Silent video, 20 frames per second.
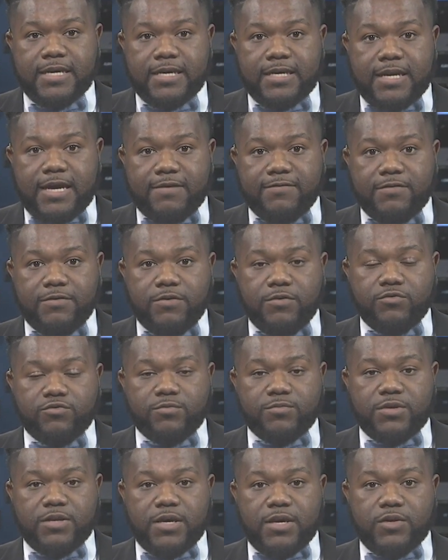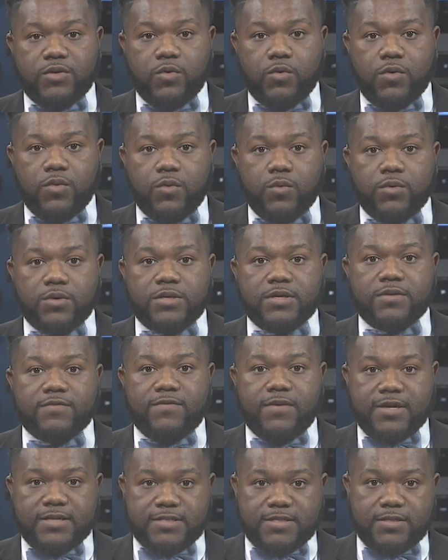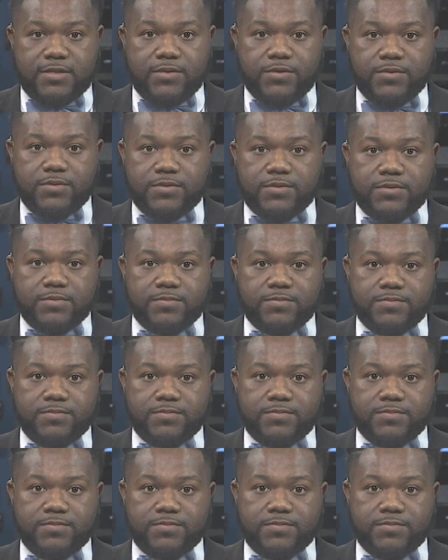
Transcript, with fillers: Live in the newsroom tonight, Toy Thornton, Fox 10 News.